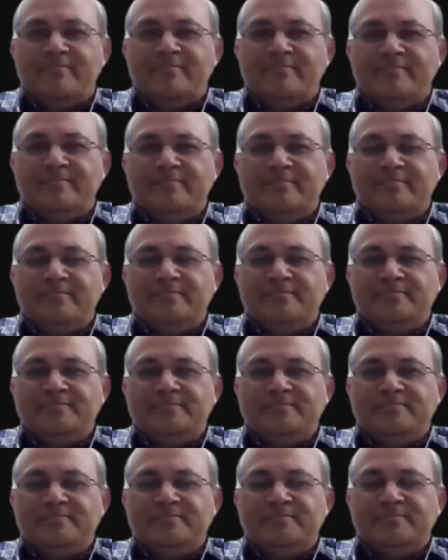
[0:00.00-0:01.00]
on my
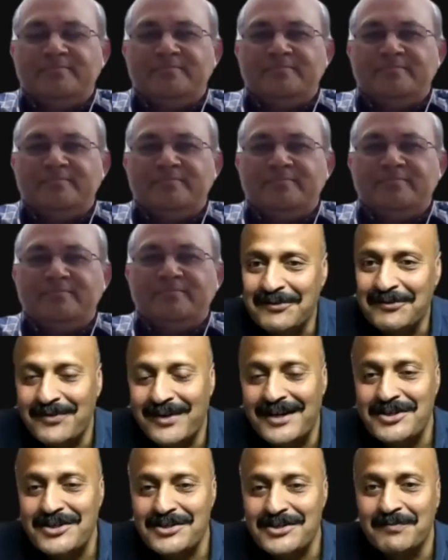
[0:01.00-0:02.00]
personal
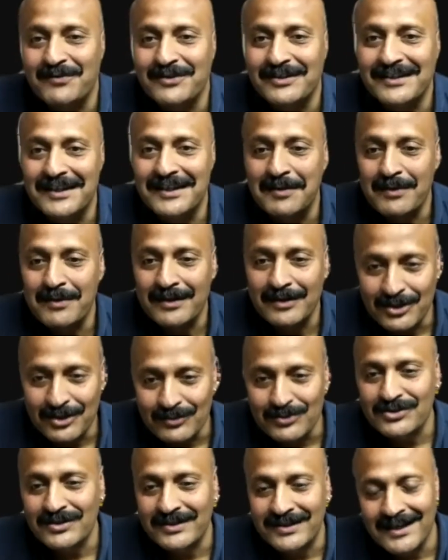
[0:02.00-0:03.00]
friendship with him and
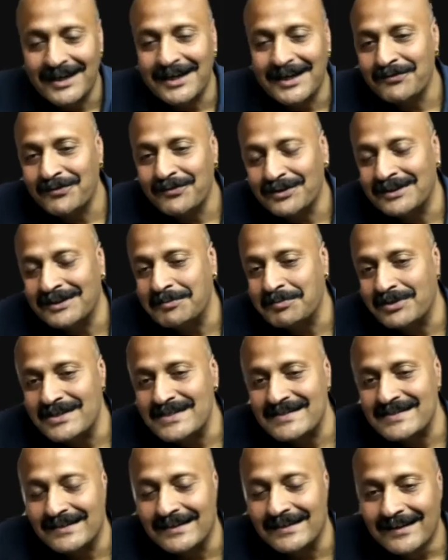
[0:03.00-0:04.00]
huge regard for the
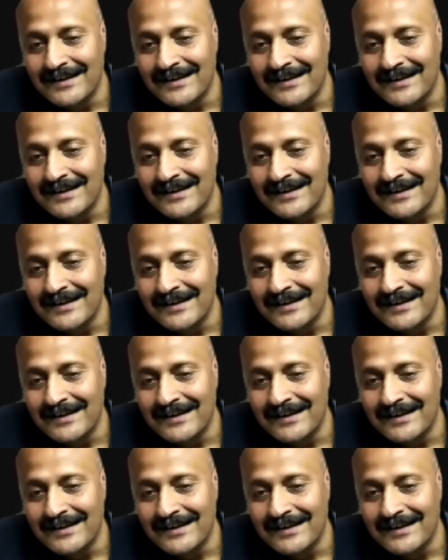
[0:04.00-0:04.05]
person,